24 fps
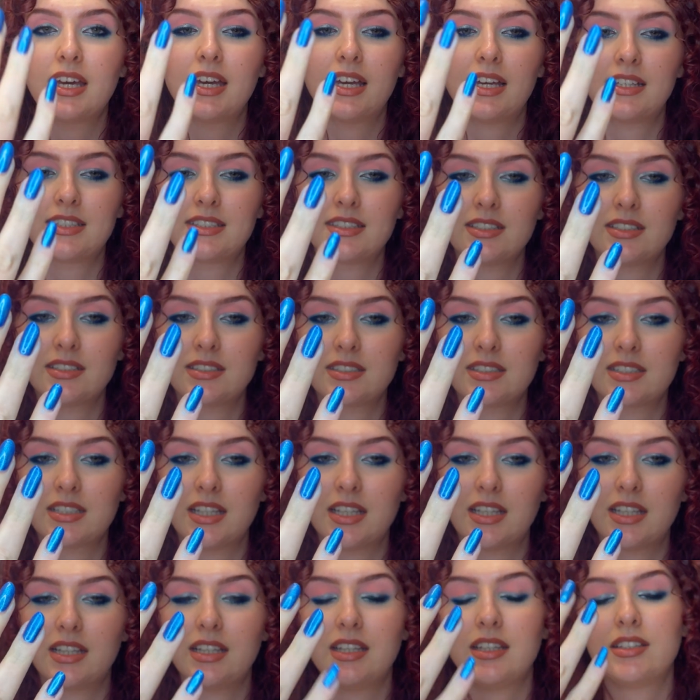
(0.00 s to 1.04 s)
It's still
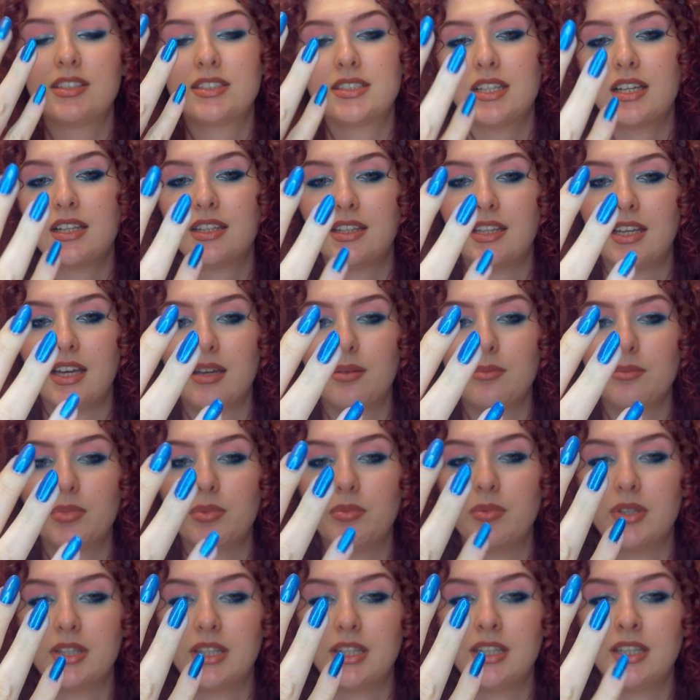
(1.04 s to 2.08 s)
slightly, it's not damp,
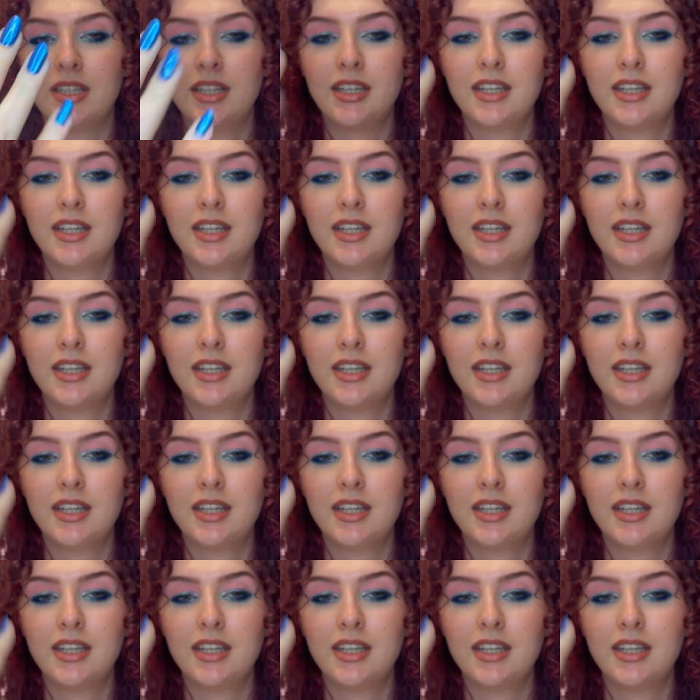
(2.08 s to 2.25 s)
but